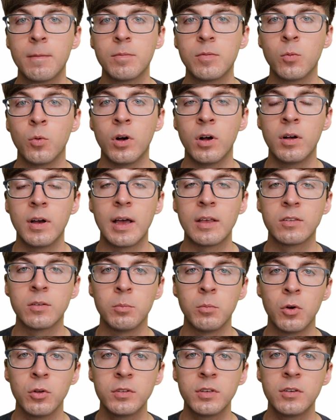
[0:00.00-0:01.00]
Well, as a
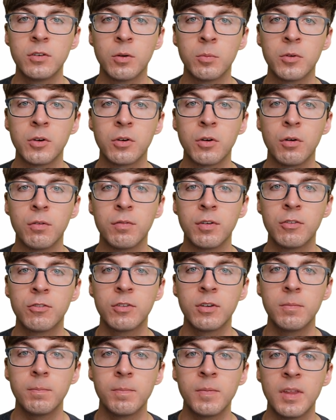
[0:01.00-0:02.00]
multinomial
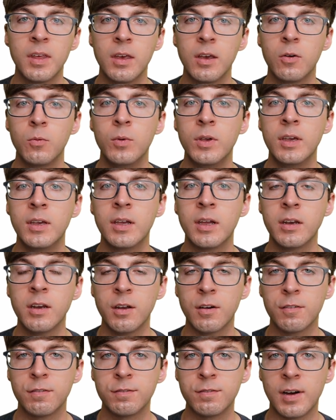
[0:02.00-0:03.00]
coefficient, we again
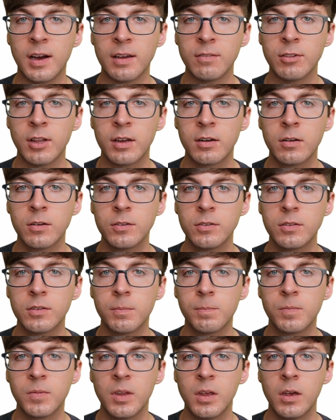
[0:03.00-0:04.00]
have five letters.
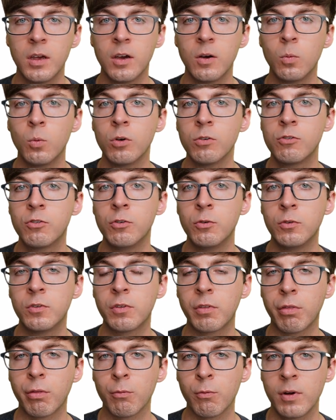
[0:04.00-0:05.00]
We'll
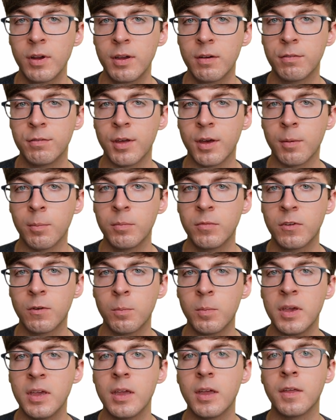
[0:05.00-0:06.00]
choose three of them to
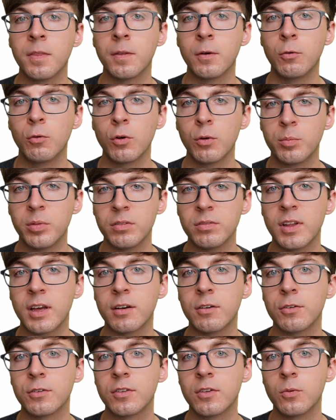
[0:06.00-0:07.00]
be in the group of
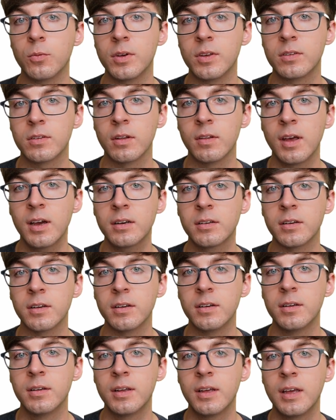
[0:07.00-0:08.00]
letters that we
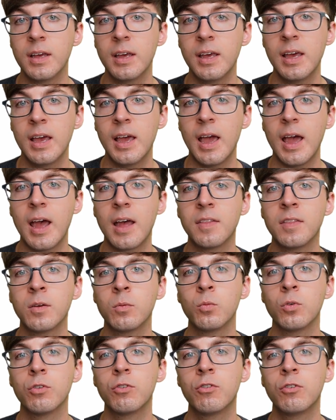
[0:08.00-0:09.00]
selected, and
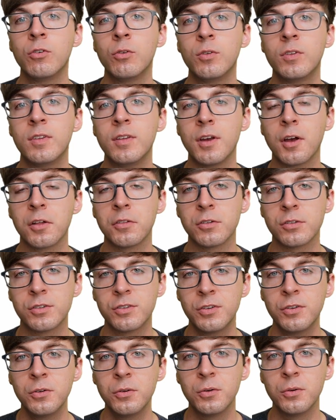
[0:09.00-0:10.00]
then we'll choose the other
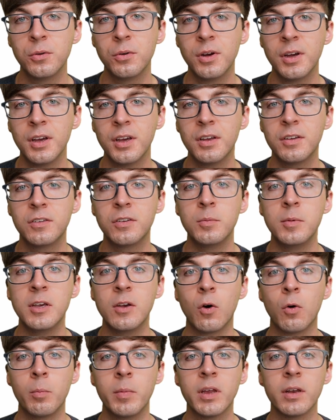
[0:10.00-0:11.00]
two to be
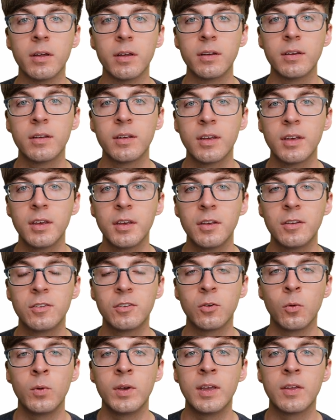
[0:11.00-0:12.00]
omitted.
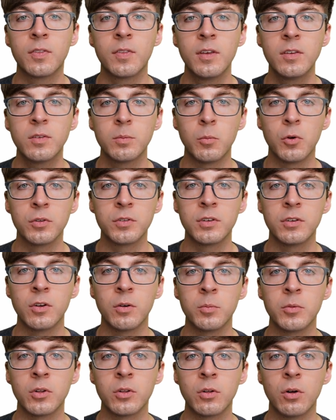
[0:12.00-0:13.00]
So we get this
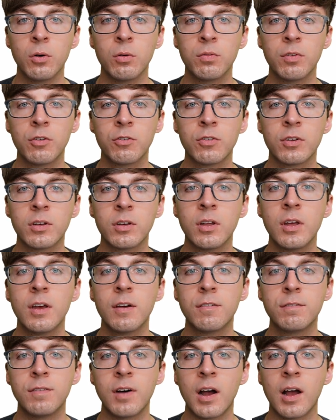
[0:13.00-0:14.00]
multinomial coefficient,
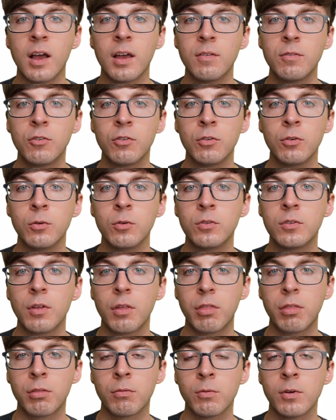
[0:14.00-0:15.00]
five choose
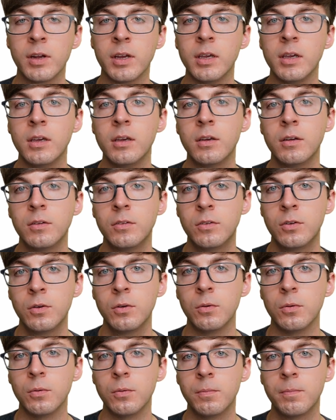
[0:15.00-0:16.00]
three,
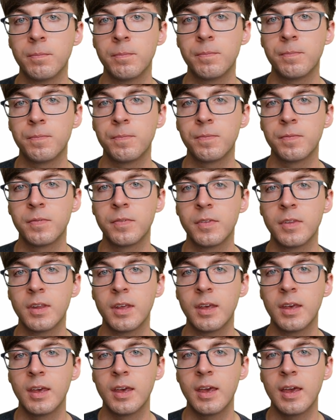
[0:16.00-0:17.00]
two.
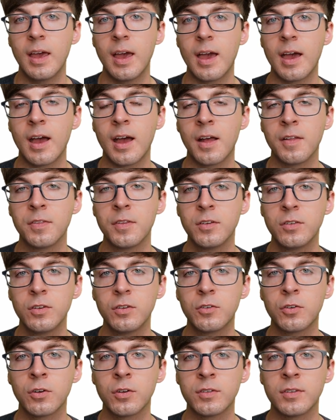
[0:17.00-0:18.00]
And this,
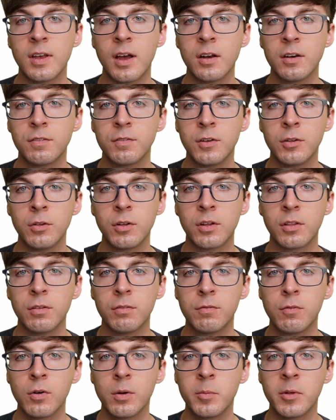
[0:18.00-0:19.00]
it turns out, if you look at the
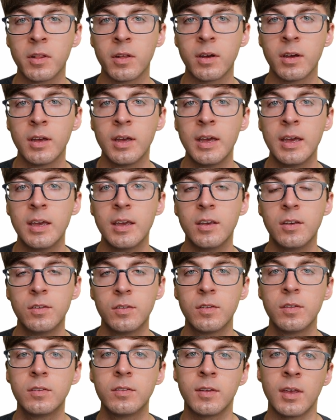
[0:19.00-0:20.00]
formula,
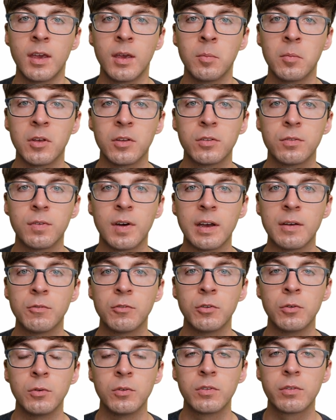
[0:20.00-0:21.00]
is the same as five
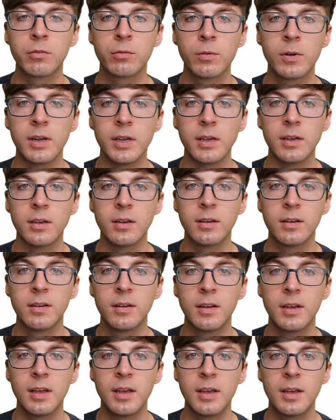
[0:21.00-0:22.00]
choose three.
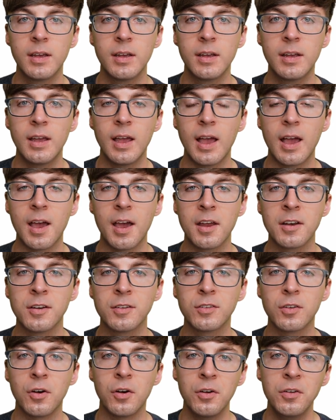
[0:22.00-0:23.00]
And
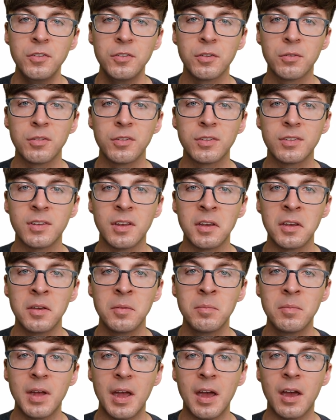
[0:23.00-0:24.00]
it's also the
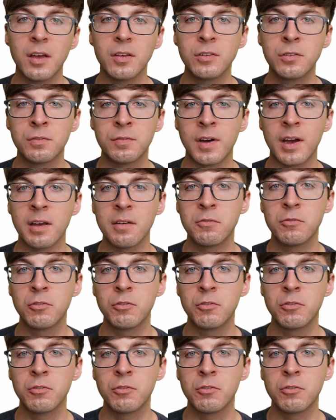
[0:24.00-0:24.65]
same as five